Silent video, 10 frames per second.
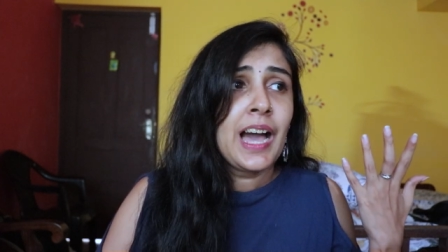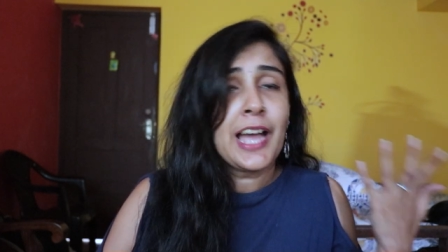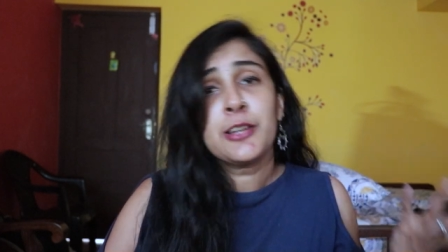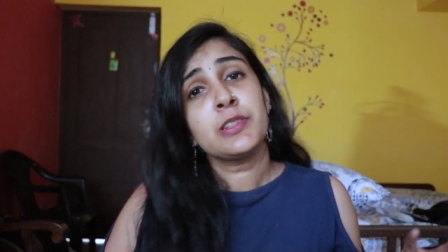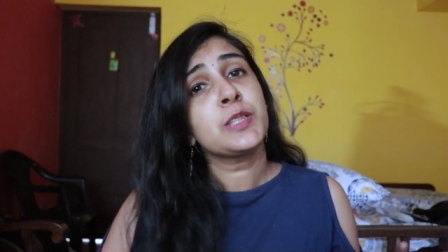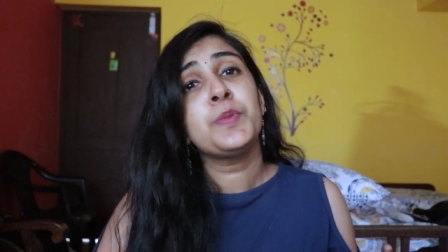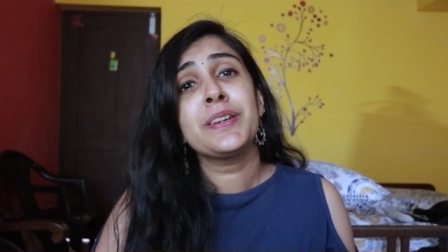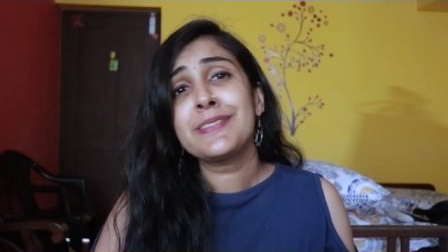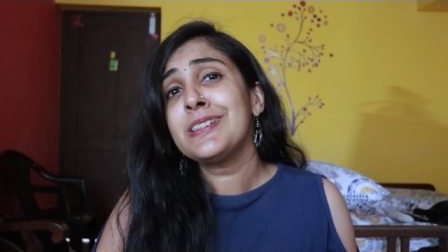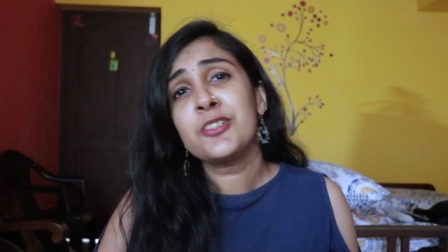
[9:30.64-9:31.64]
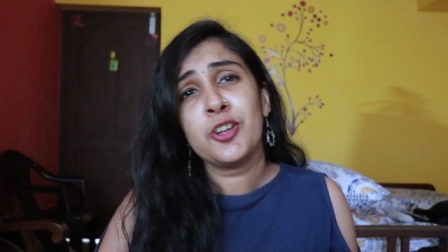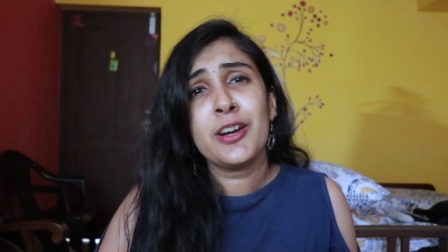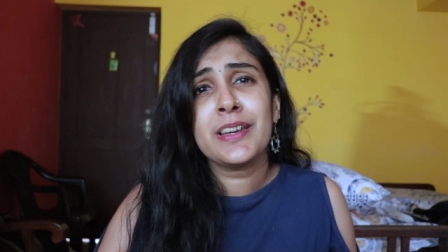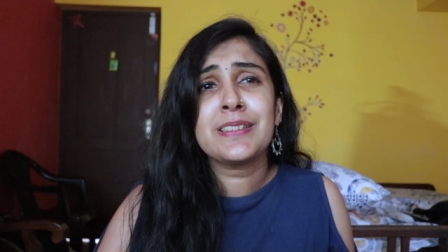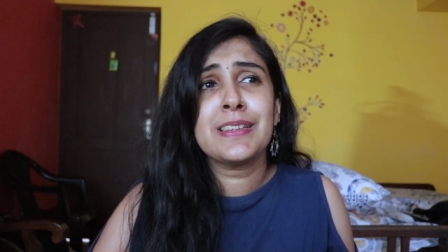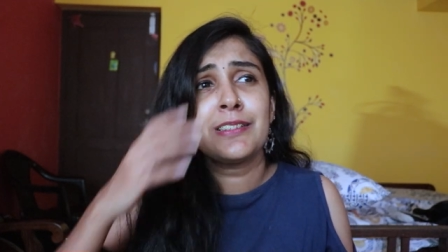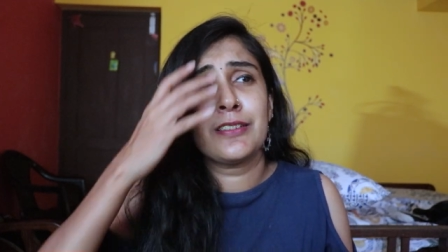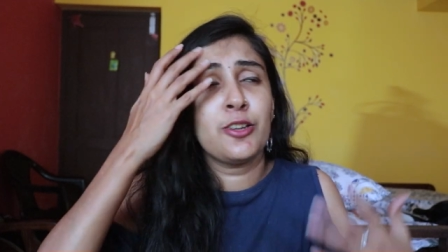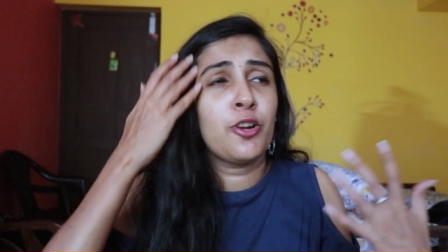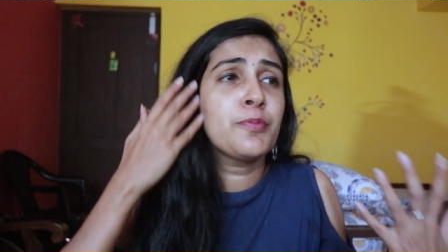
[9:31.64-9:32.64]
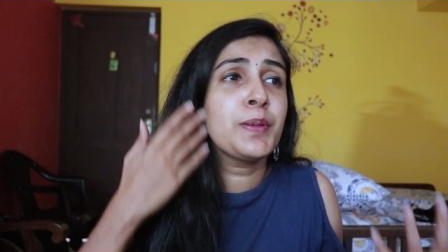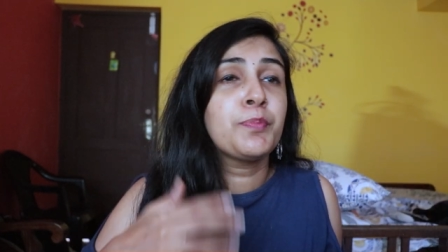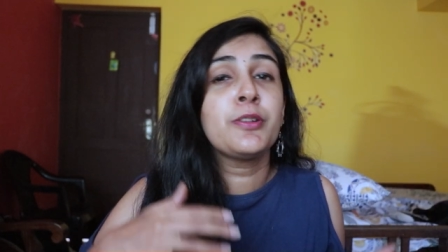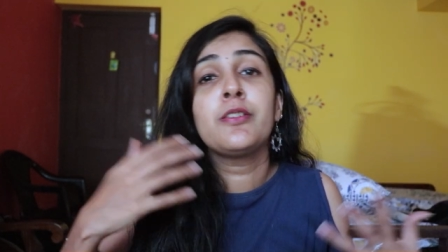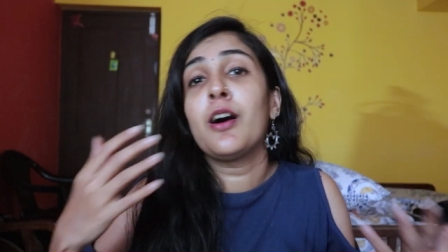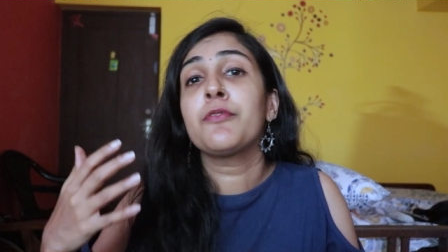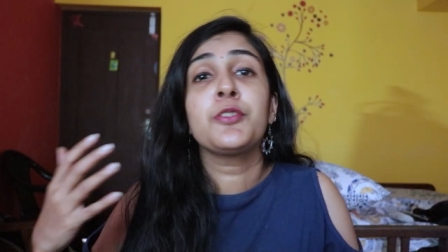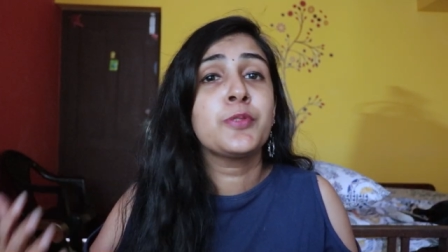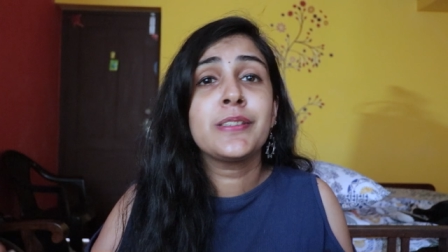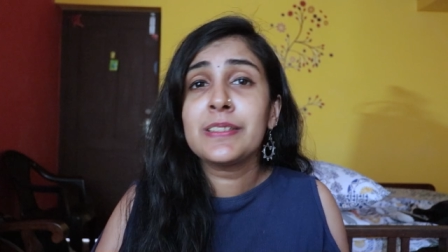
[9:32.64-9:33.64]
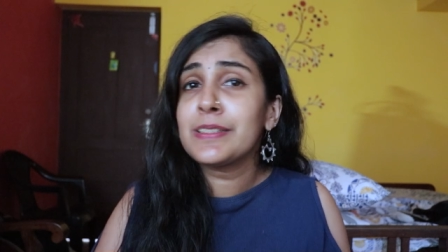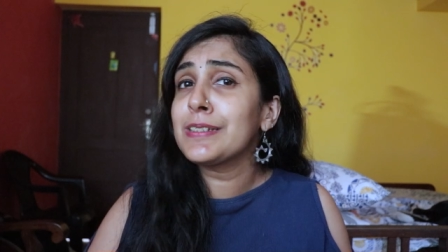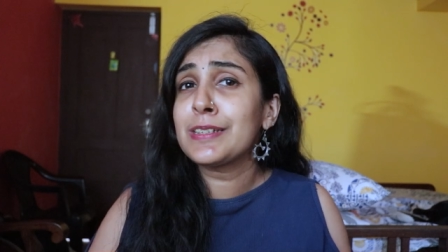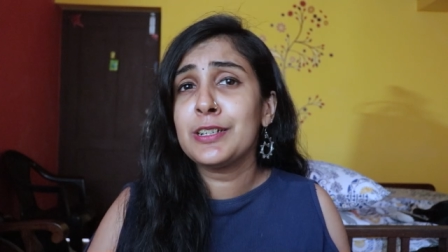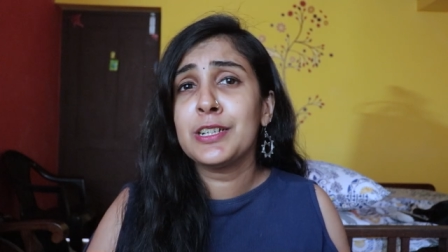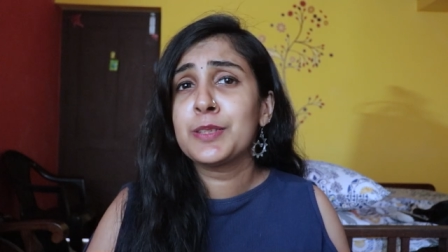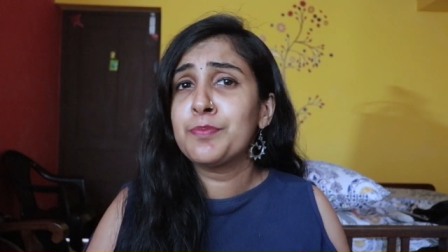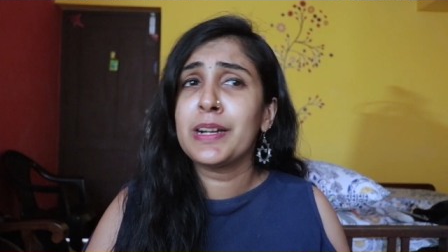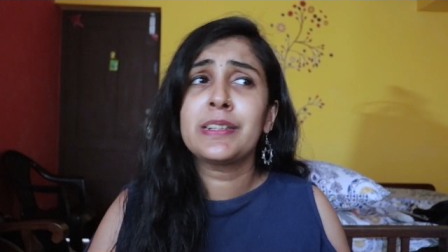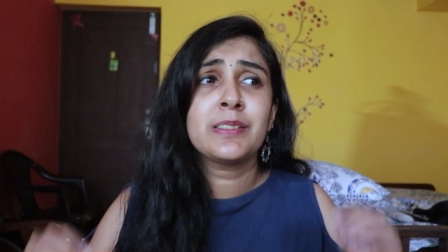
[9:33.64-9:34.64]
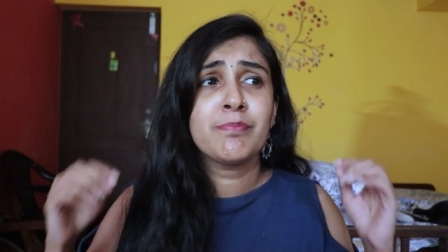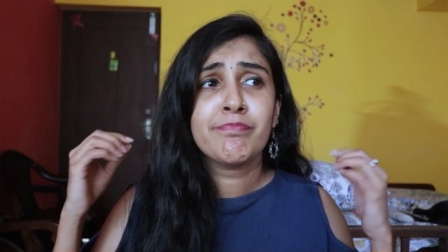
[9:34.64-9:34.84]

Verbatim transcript: I know it's personal choice and a lot of people love using the stickers, but